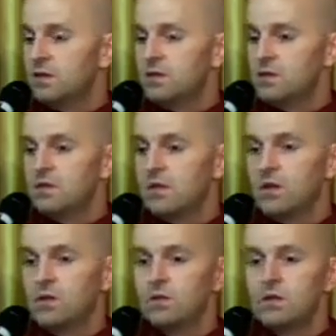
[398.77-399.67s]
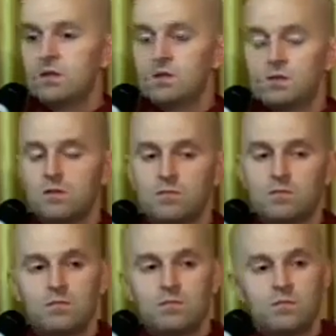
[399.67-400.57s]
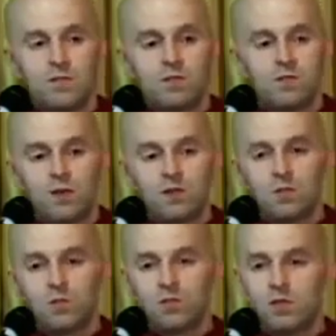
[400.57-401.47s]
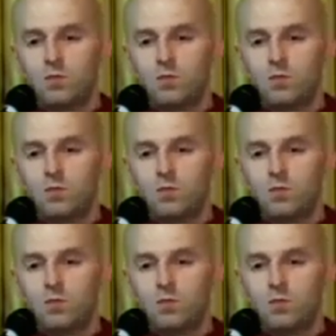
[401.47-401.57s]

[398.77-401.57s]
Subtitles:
does it say, oh, these vegetables,